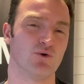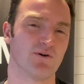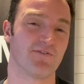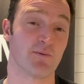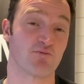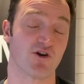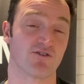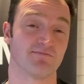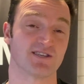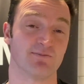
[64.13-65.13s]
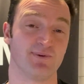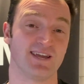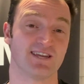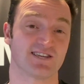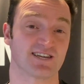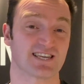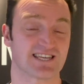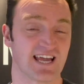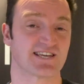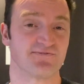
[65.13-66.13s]
for the program to be
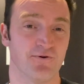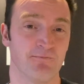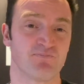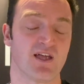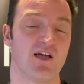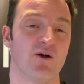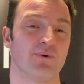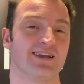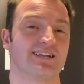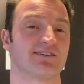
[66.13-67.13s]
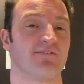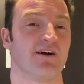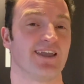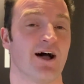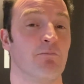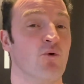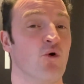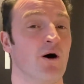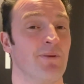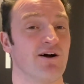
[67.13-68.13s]
successful, we need to find out
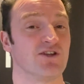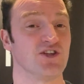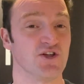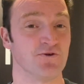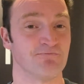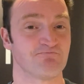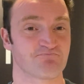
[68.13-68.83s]
more about you.